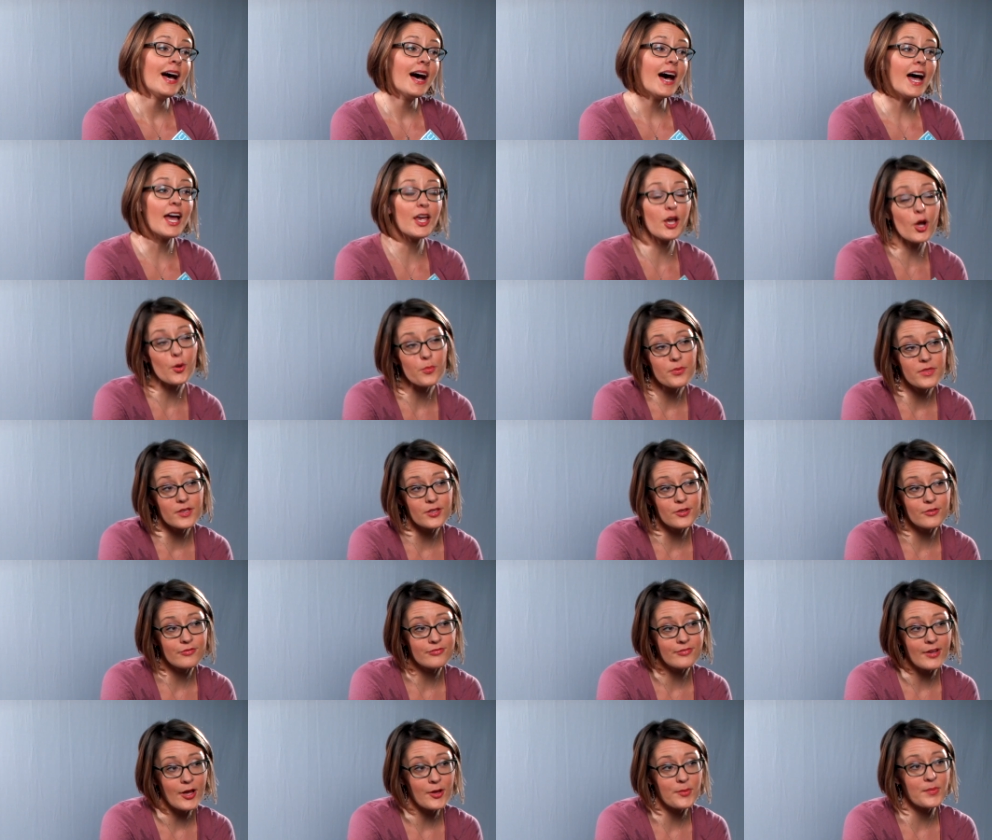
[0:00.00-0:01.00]
I hope that you
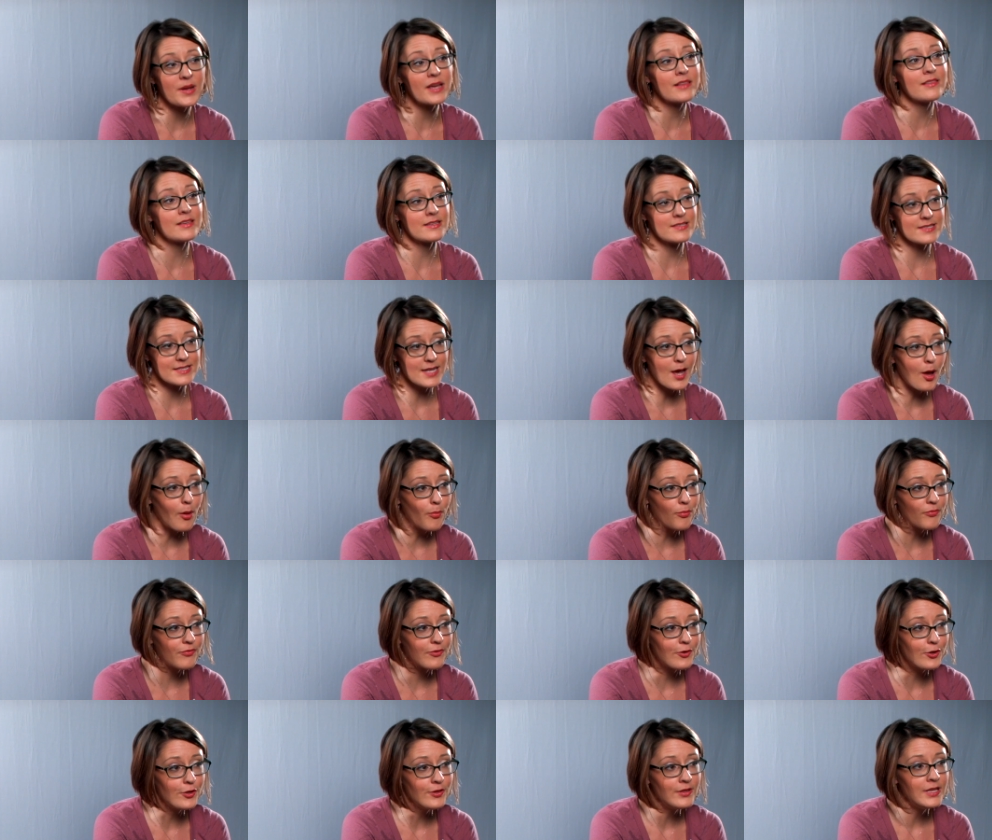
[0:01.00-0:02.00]
found my list
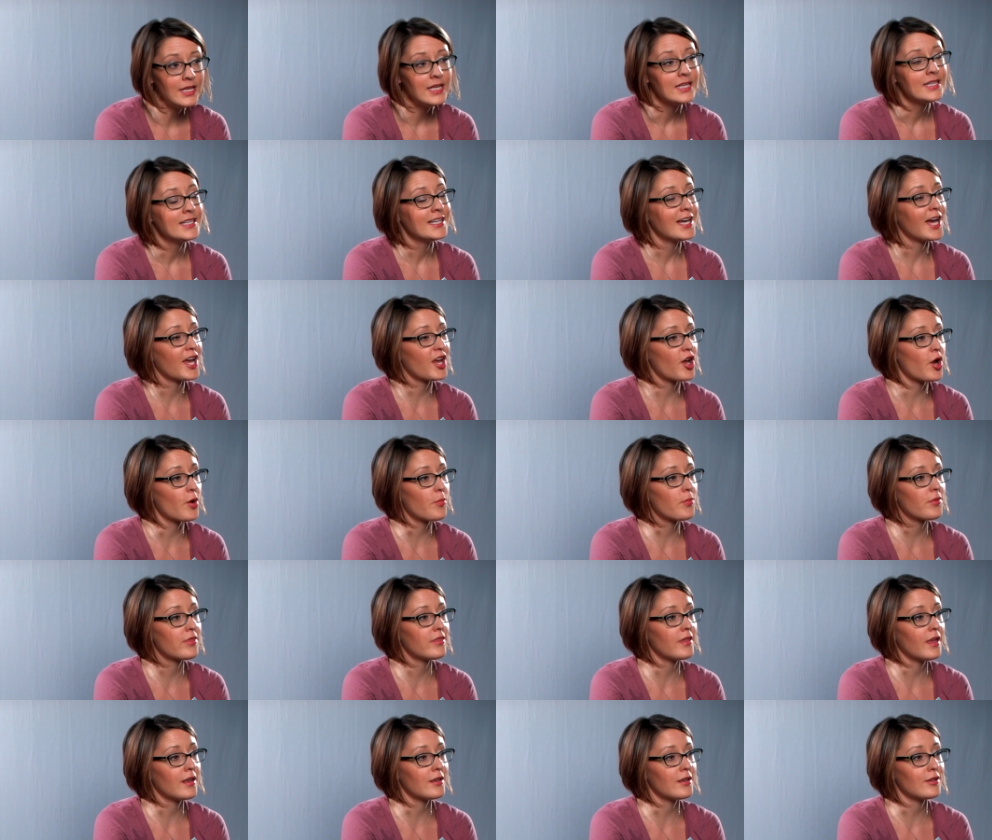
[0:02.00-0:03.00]
helpful. I hope
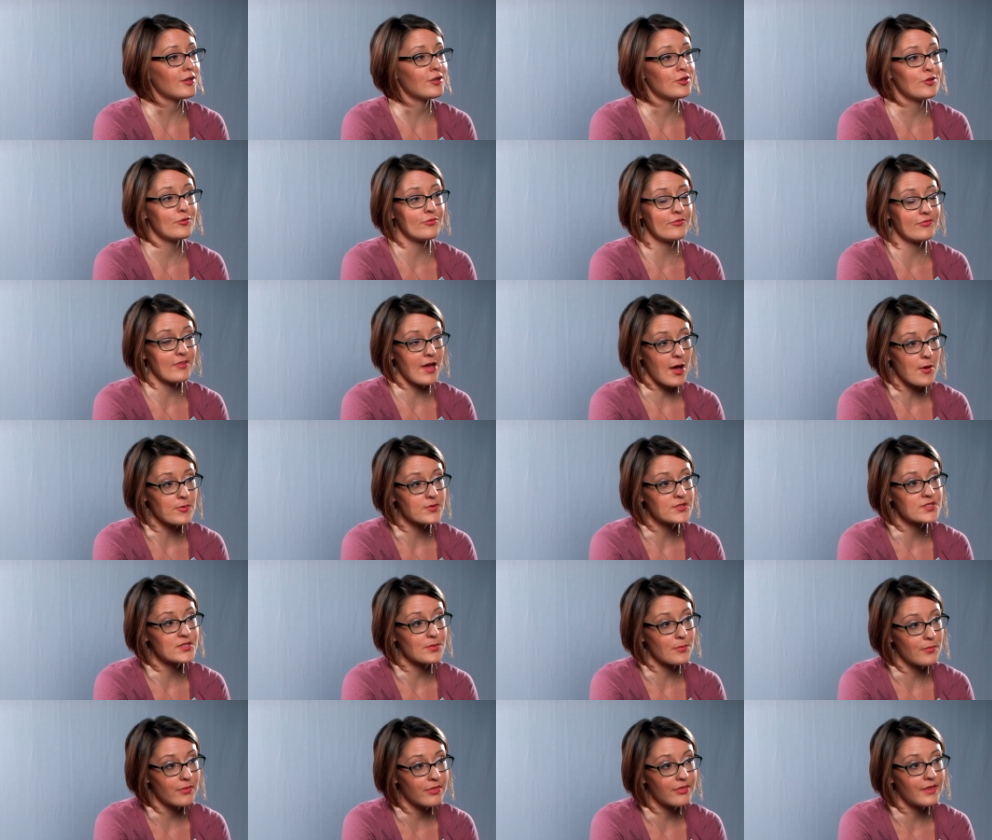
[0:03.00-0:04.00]
that you've found
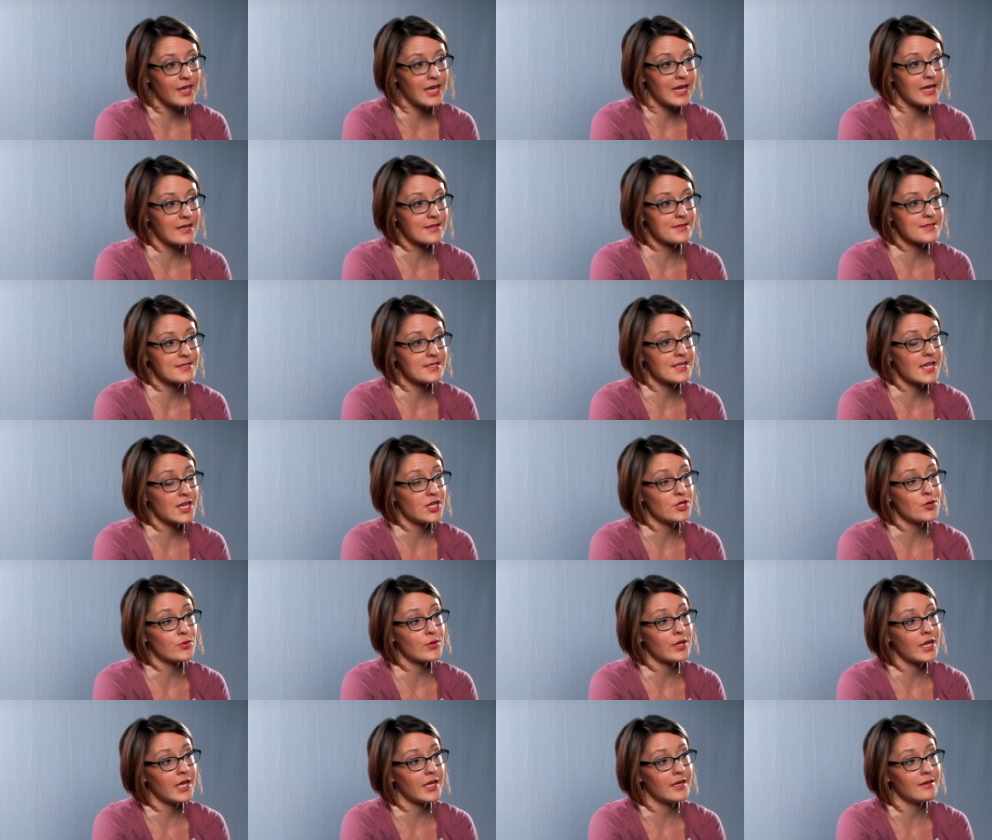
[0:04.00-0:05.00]
some things that you
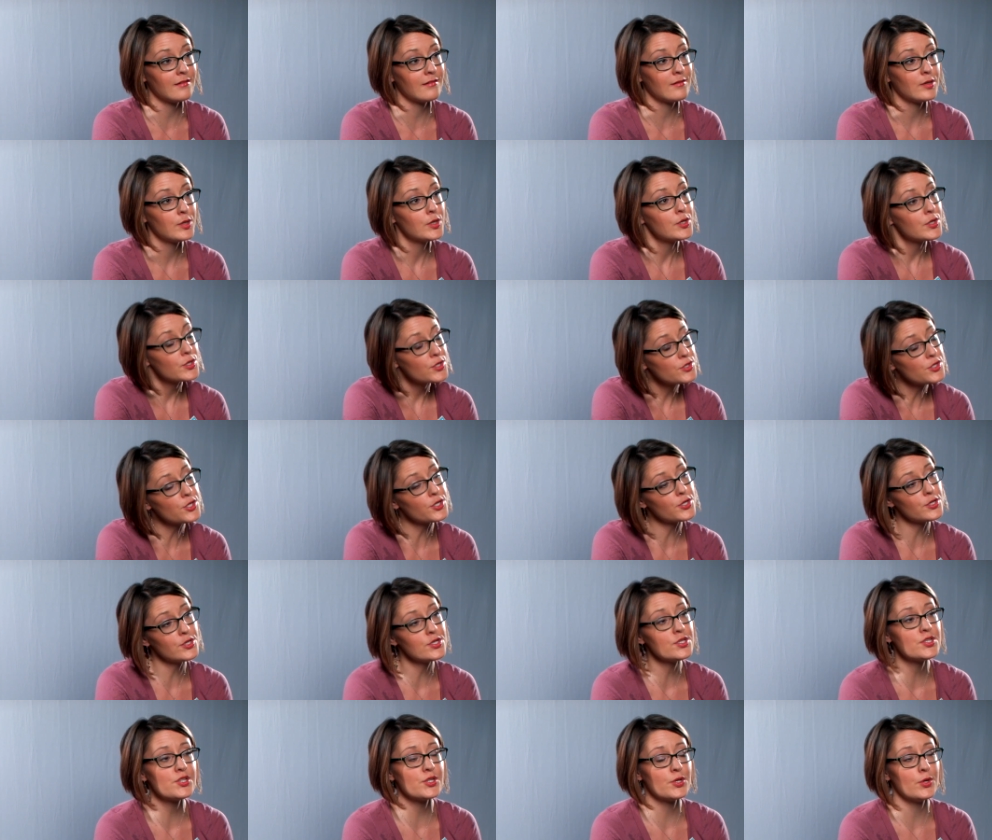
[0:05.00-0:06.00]
can
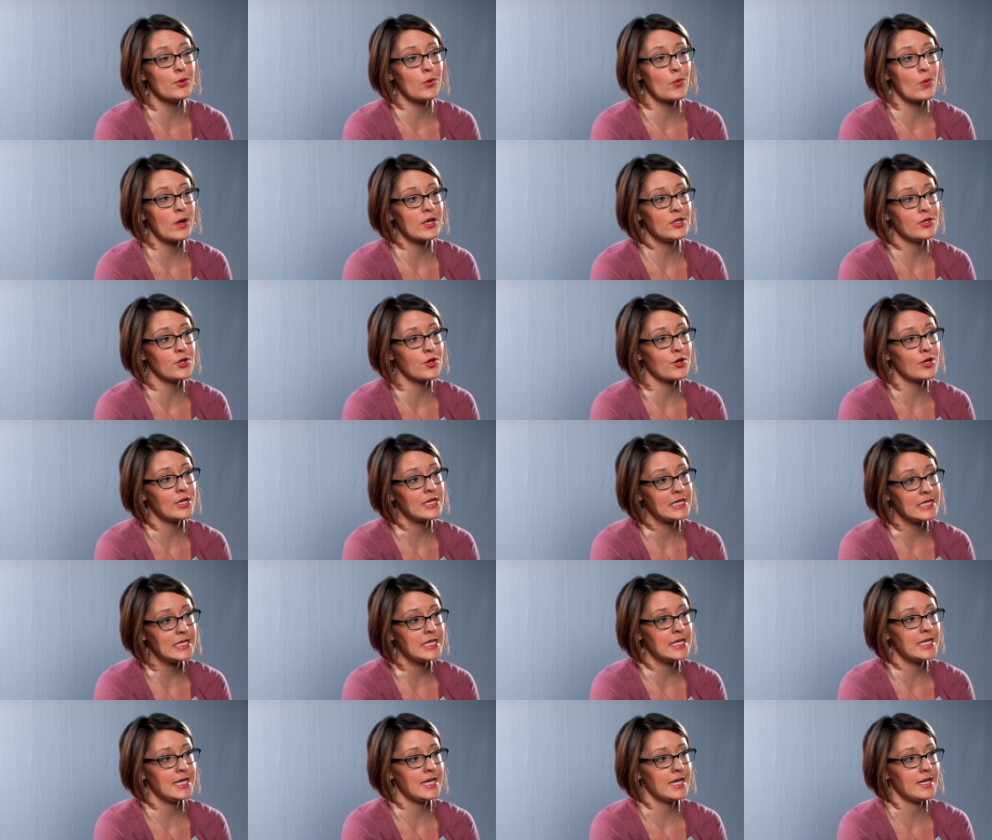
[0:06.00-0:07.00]
turn to when you're in
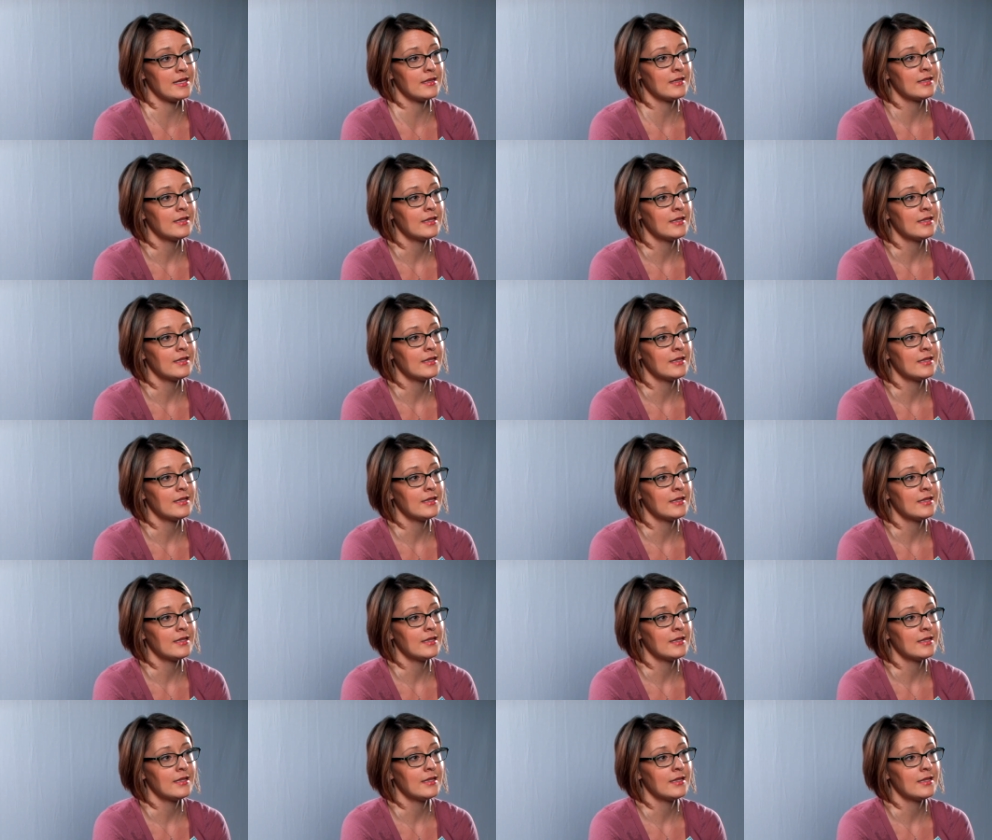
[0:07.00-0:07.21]
need.